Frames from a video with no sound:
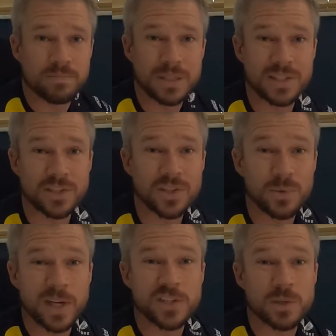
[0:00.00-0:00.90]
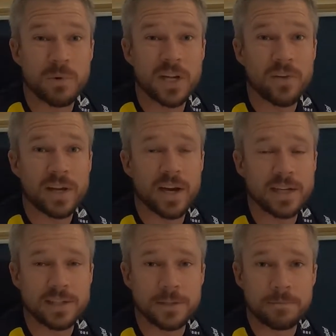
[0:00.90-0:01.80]
potentially waste your money like
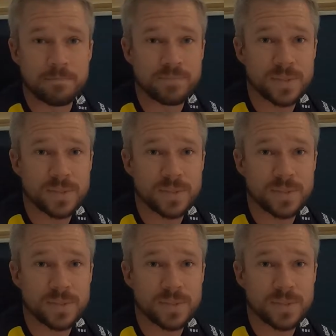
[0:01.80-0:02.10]
I did.